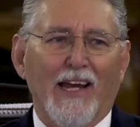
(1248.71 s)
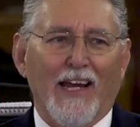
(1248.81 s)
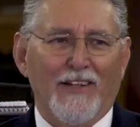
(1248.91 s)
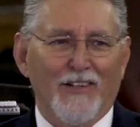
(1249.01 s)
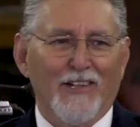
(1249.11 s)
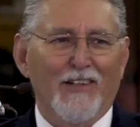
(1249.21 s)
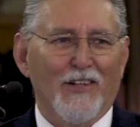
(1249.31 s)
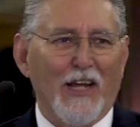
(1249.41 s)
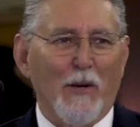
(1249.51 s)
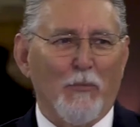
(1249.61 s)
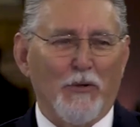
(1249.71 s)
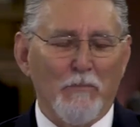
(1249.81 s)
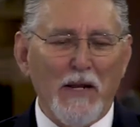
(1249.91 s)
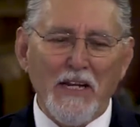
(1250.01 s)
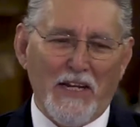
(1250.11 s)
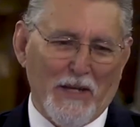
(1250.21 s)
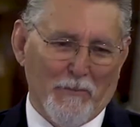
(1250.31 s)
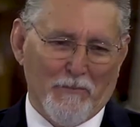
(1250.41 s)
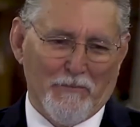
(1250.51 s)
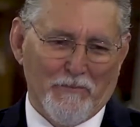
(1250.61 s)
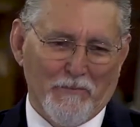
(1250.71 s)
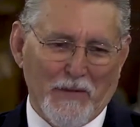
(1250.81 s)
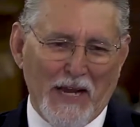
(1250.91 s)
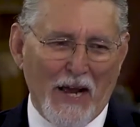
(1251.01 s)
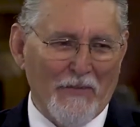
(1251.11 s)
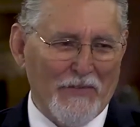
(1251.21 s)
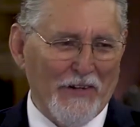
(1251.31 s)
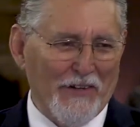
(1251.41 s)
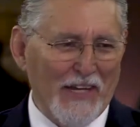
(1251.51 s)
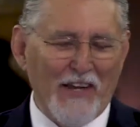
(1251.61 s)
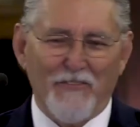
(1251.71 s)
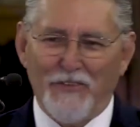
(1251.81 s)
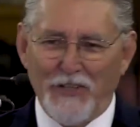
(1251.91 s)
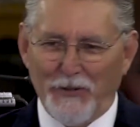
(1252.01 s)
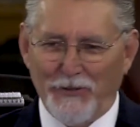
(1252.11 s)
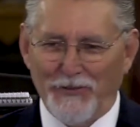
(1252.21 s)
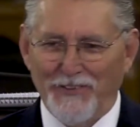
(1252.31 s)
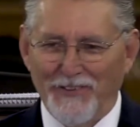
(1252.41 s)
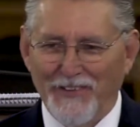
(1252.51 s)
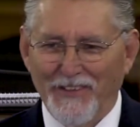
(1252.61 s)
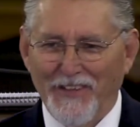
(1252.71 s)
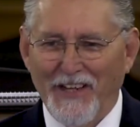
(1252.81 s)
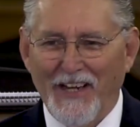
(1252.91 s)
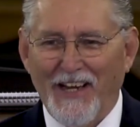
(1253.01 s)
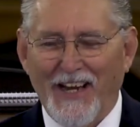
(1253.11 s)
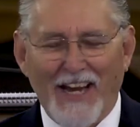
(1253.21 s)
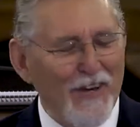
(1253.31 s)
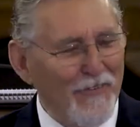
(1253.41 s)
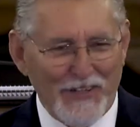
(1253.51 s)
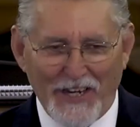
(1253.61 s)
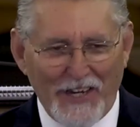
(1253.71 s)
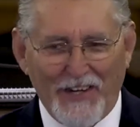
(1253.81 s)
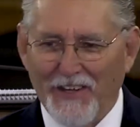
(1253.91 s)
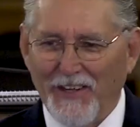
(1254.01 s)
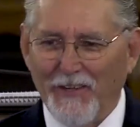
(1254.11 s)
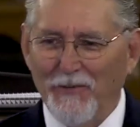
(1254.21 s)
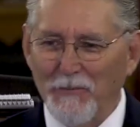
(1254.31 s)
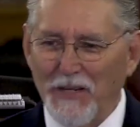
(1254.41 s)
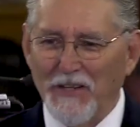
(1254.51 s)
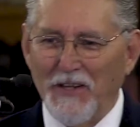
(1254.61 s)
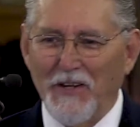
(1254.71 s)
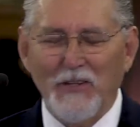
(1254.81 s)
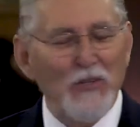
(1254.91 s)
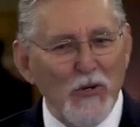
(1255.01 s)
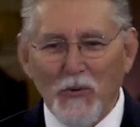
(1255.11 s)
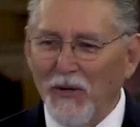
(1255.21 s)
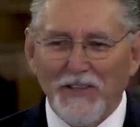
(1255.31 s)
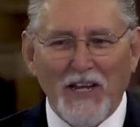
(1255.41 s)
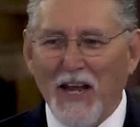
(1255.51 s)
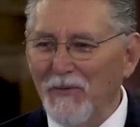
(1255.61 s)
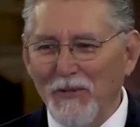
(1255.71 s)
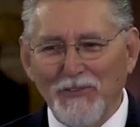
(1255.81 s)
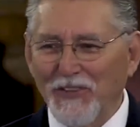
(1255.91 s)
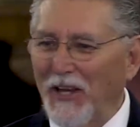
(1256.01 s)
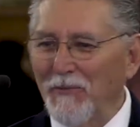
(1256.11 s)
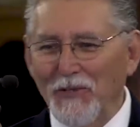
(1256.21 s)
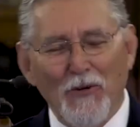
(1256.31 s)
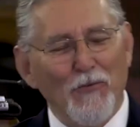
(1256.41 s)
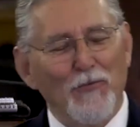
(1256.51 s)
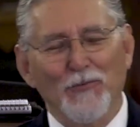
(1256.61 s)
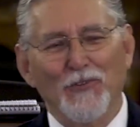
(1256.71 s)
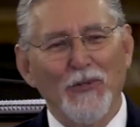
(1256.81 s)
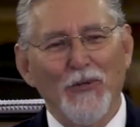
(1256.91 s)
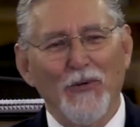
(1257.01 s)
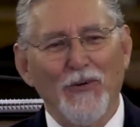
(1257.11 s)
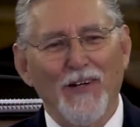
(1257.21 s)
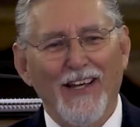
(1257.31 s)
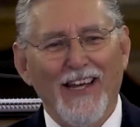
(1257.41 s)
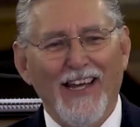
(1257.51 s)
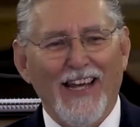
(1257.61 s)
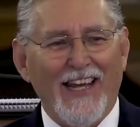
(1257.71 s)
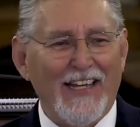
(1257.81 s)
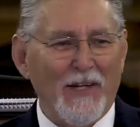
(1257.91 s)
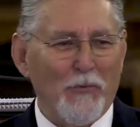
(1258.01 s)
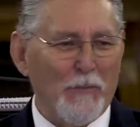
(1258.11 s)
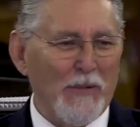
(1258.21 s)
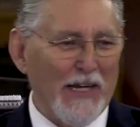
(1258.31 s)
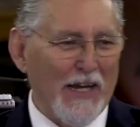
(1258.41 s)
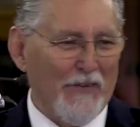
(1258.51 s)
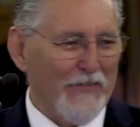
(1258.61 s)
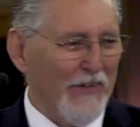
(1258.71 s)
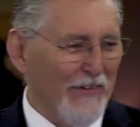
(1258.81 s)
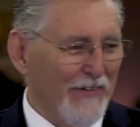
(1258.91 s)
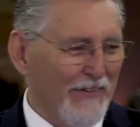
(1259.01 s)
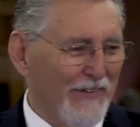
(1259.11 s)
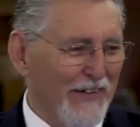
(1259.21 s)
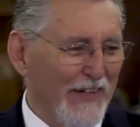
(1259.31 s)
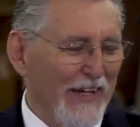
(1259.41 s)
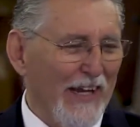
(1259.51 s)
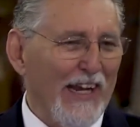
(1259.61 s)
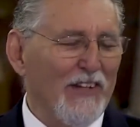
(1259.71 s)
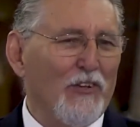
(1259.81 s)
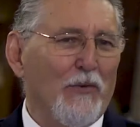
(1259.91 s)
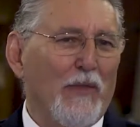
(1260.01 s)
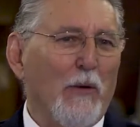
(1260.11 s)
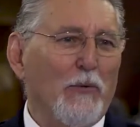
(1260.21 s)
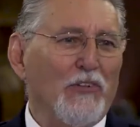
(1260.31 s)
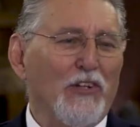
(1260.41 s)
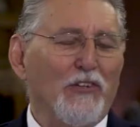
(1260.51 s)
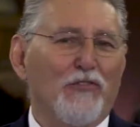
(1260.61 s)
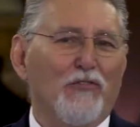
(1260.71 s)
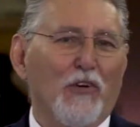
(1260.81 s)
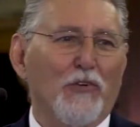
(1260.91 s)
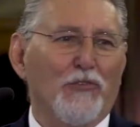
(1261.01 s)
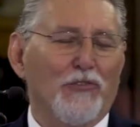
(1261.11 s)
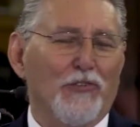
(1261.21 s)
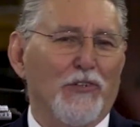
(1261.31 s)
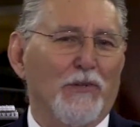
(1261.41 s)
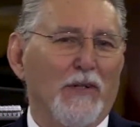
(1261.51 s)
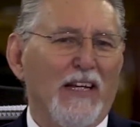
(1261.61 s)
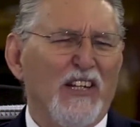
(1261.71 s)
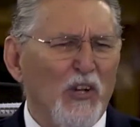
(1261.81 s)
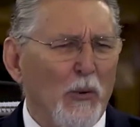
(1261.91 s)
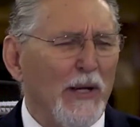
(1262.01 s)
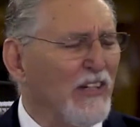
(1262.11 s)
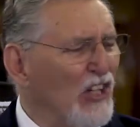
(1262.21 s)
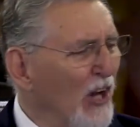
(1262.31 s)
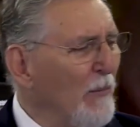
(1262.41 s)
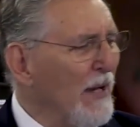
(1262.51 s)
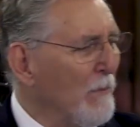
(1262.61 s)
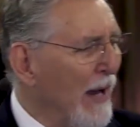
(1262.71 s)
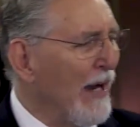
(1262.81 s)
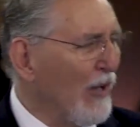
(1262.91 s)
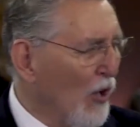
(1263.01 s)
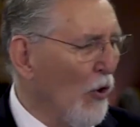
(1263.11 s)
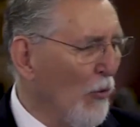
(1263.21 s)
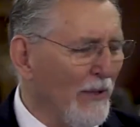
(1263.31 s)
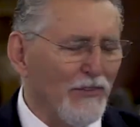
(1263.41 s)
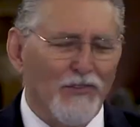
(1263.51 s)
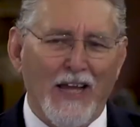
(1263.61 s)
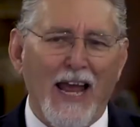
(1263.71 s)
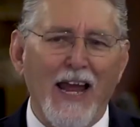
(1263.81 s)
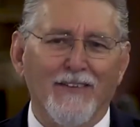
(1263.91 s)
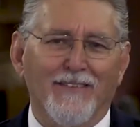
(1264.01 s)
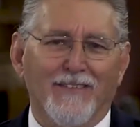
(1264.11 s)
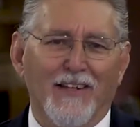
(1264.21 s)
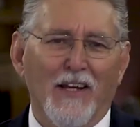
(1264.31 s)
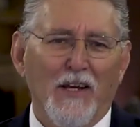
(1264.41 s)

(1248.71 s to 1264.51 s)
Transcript: And the little lamb would meet him out there in that field. Every day it would be there. He knew what time he was coming home from school, and it would be out there. And so that was his first, you know, in coming back home, his last